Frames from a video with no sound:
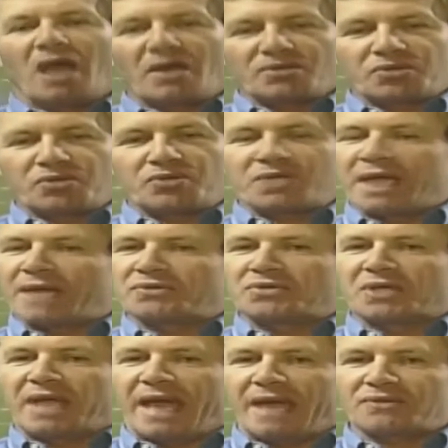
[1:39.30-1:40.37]
Ed immersed
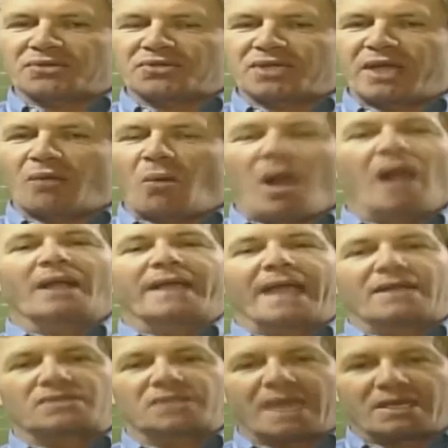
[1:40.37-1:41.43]
himself in the area
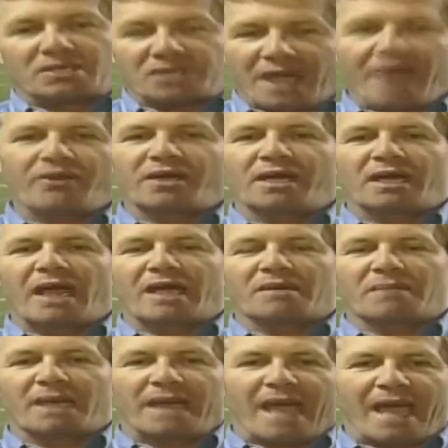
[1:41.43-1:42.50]
seemingly more than
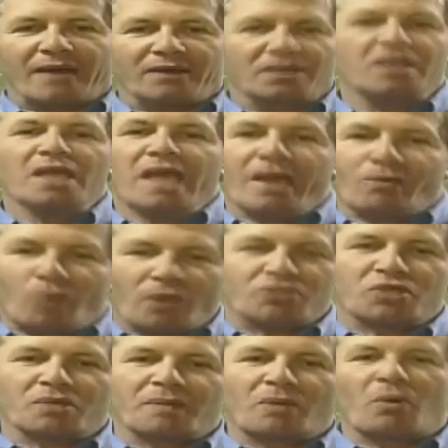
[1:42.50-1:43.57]
anybody before
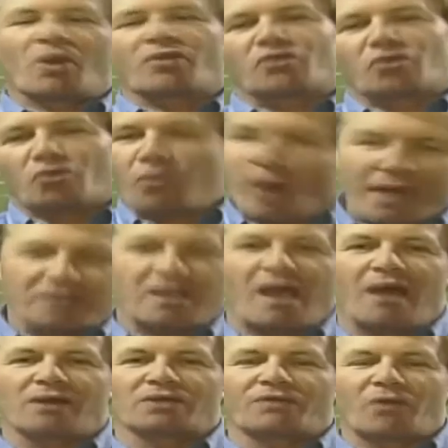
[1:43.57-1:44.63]
him. And it's safe
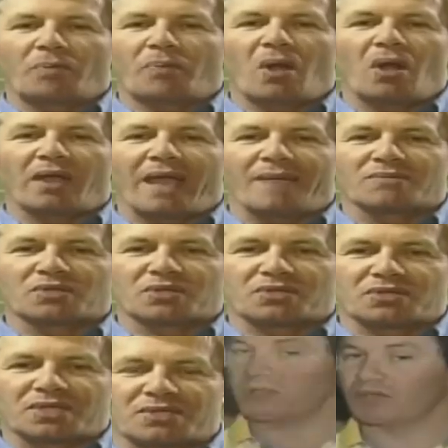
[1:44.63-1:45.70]
to say now,
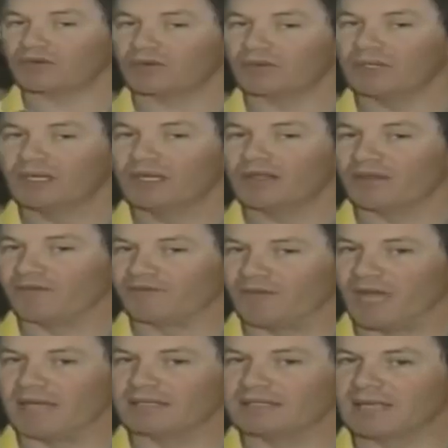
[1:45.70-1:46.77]
25 years later,
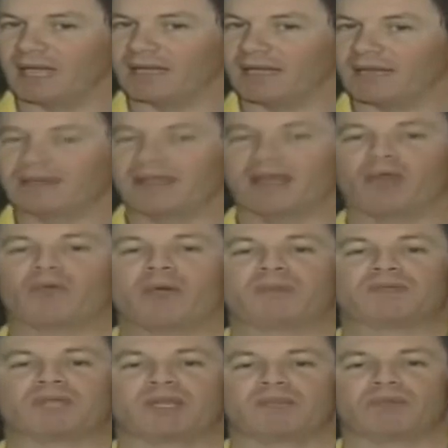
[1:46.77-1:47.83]
Ed Littler eats,
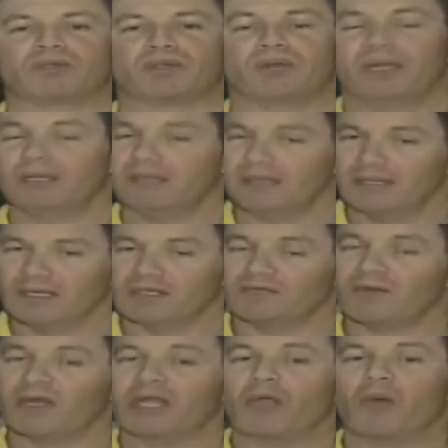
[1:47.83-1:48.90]
sleeps, and
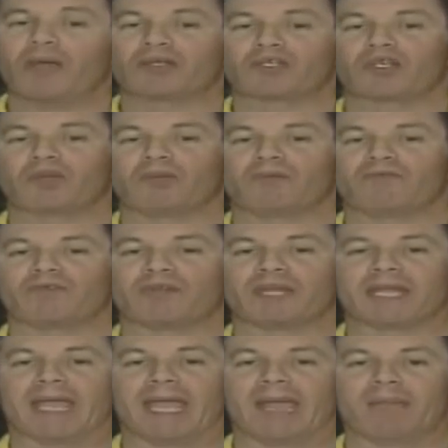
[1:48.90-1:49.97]
breathes Nebraska
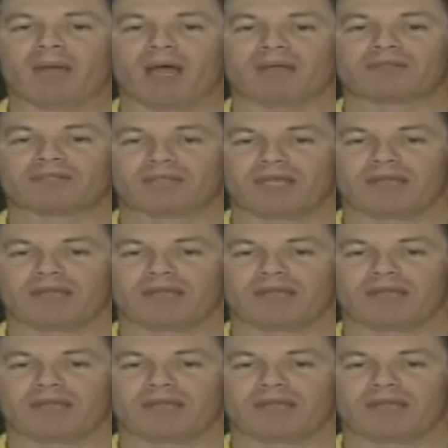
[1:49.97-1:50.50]
sports just like he